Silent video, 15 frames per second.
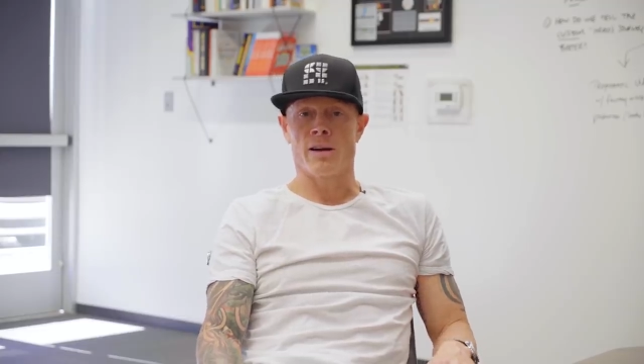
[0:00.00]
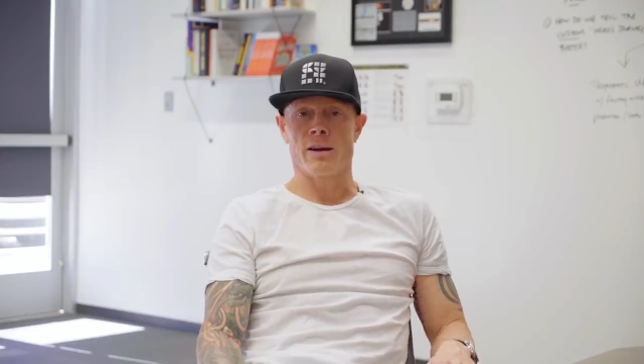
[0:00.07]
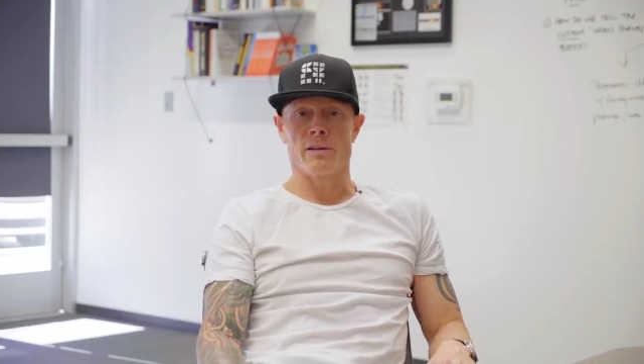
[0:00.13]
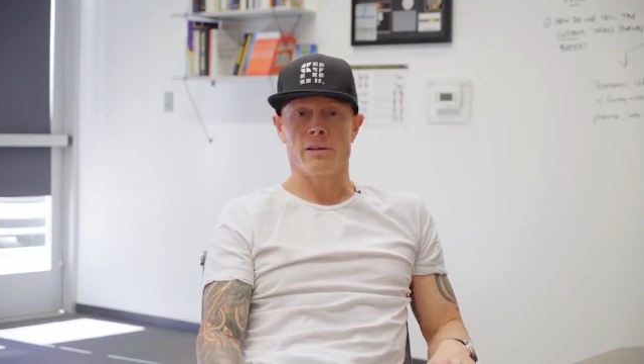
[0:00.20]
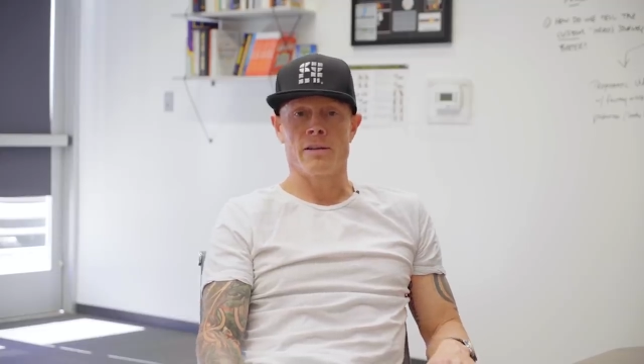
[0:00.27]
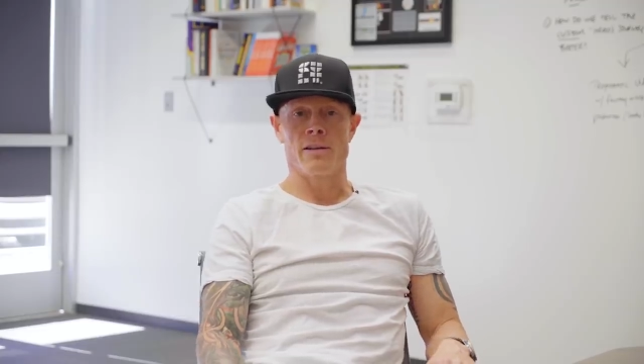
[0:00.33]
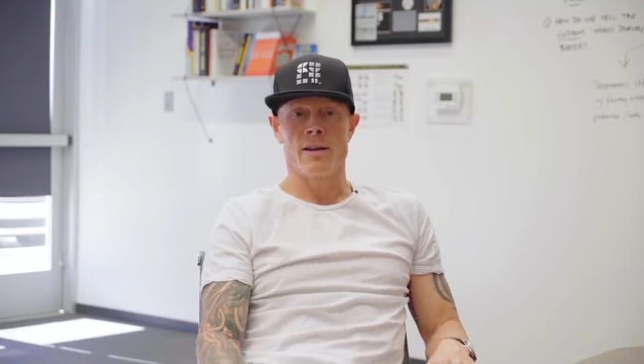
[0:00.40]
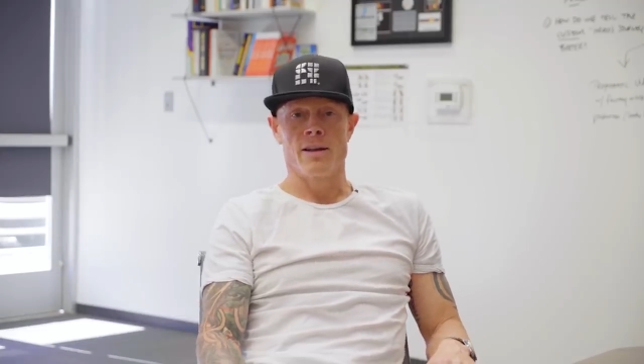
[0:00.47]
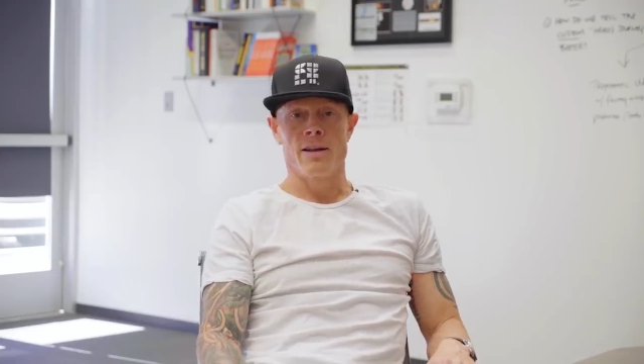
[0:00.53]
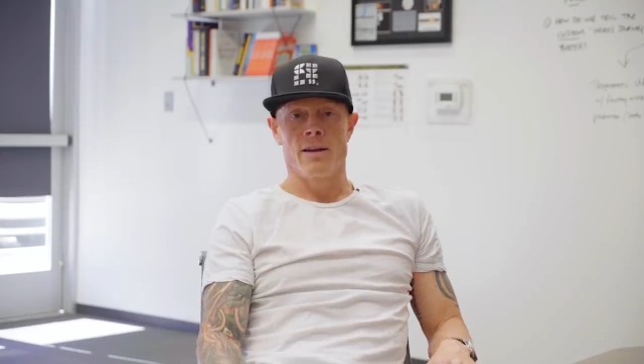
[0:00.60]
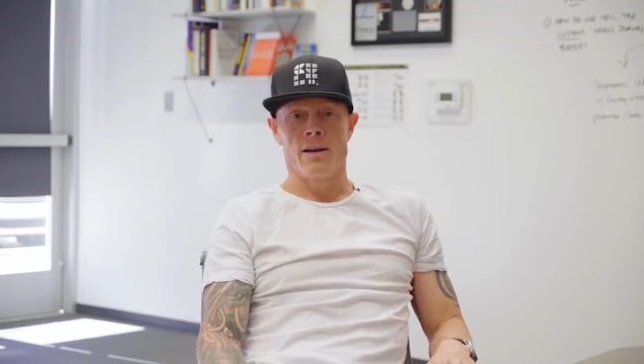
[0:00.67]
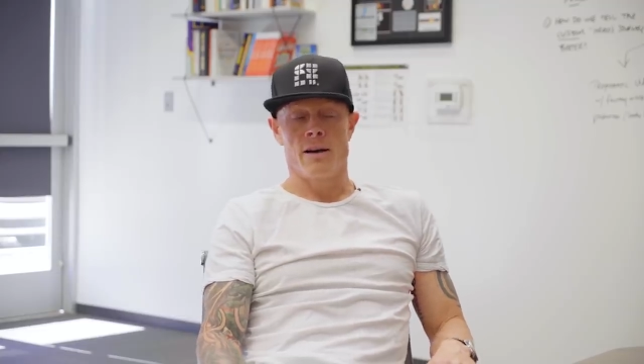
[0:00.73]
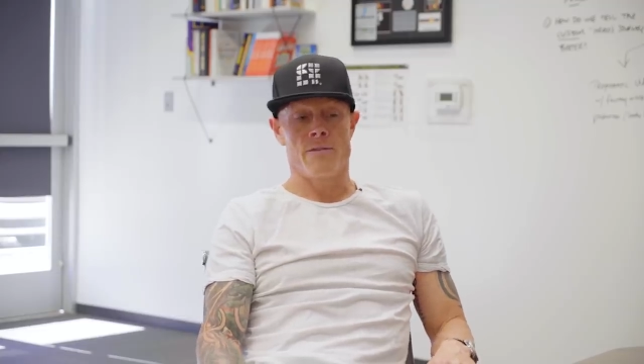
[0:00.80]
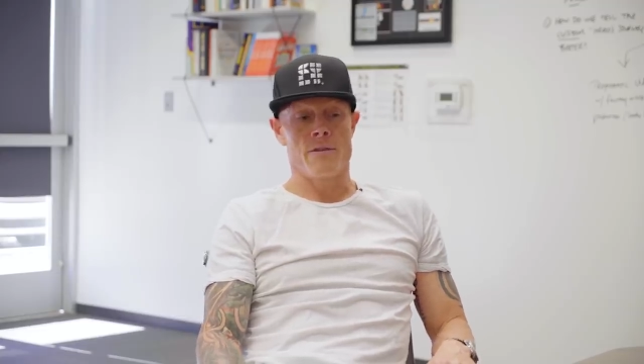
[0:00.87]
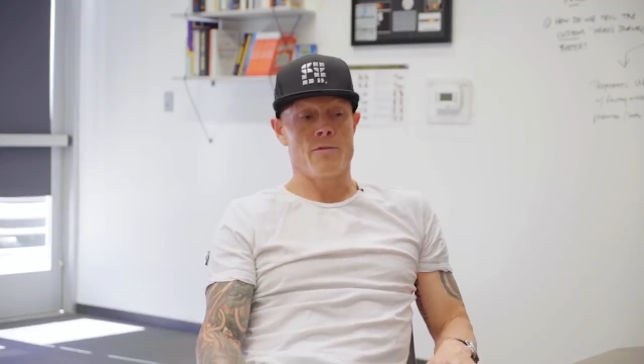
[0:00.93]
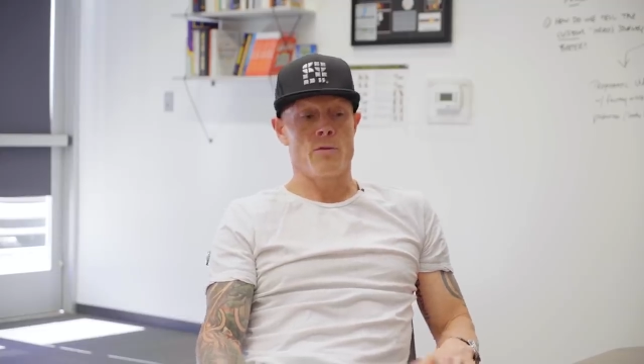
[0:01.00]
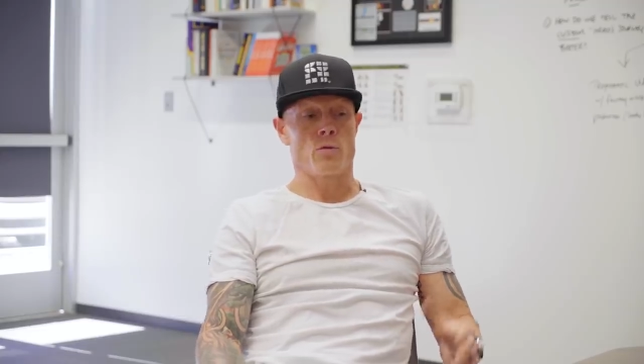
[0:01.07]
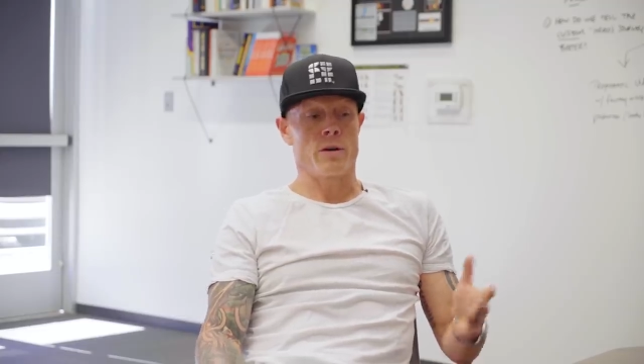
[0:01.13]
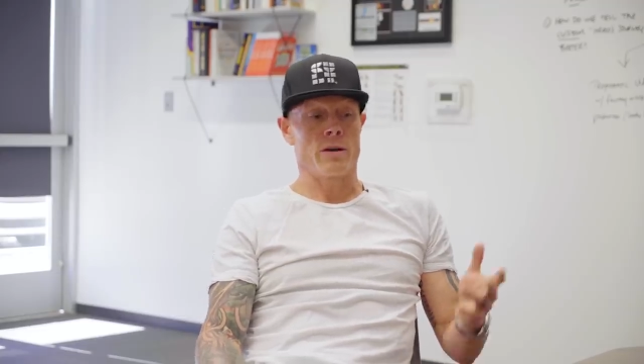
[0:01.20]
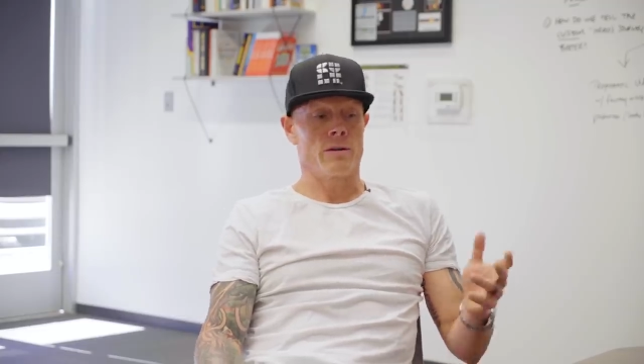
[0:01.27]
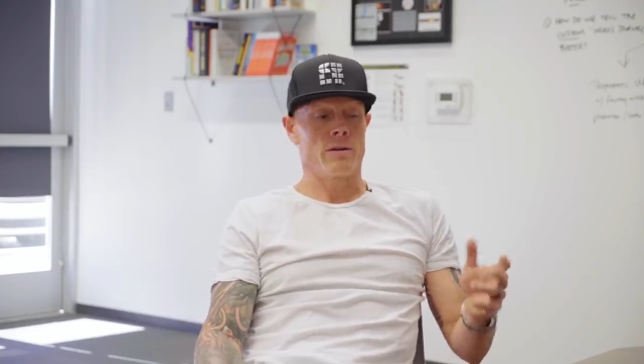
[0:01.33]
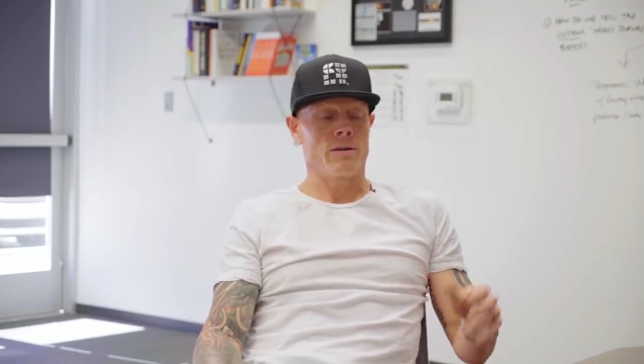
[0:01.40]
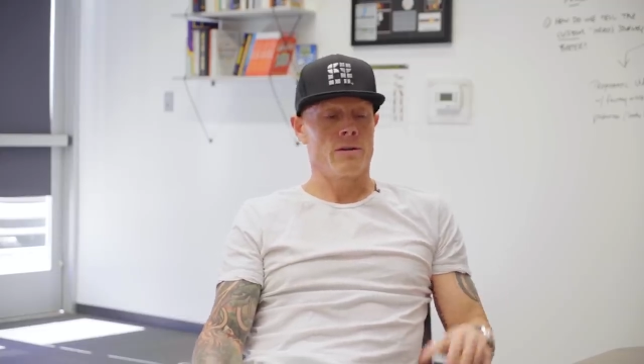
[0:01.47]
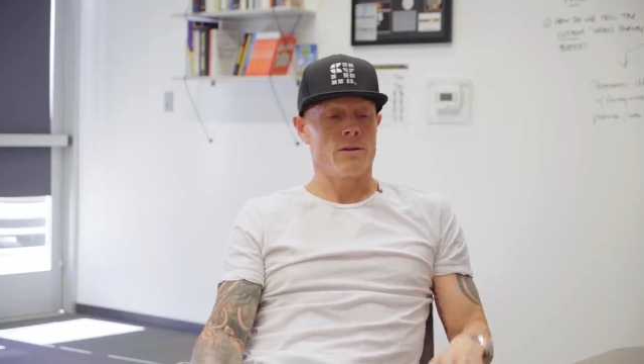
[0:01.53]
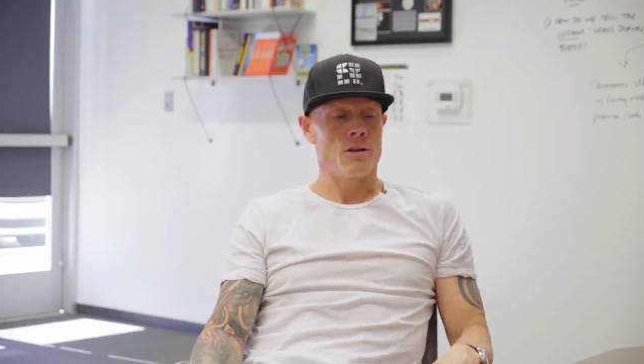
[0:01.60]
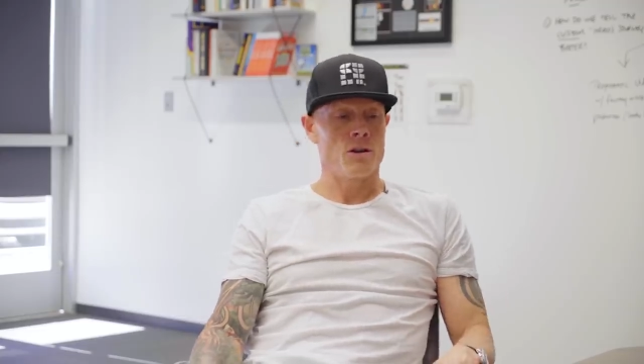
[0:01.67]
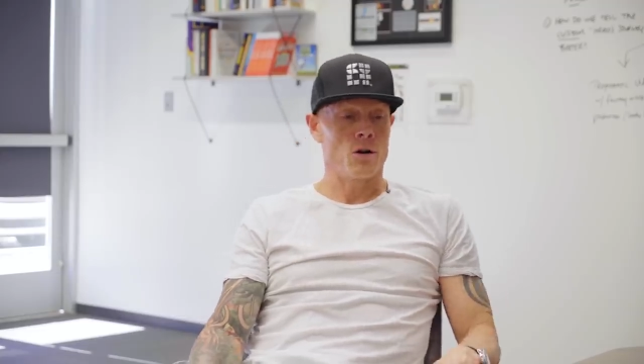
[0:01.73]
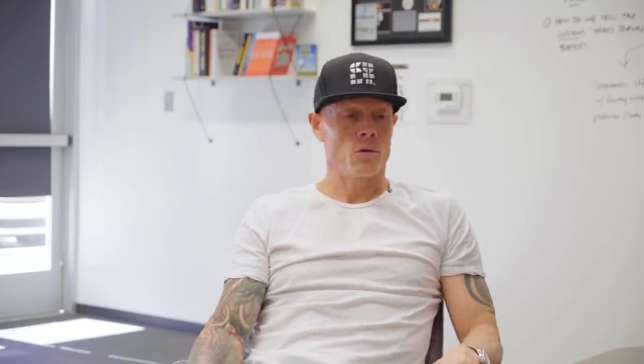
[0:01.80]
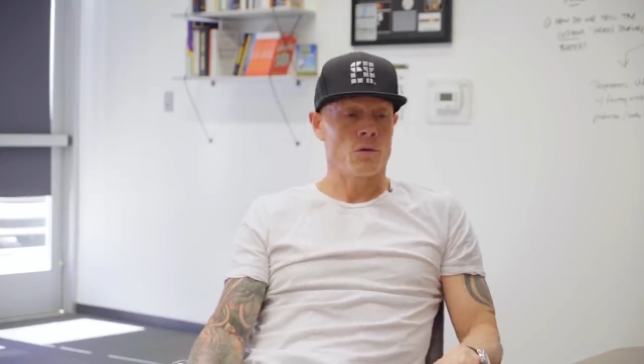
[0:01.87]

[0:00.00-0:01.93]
island. I've even written, you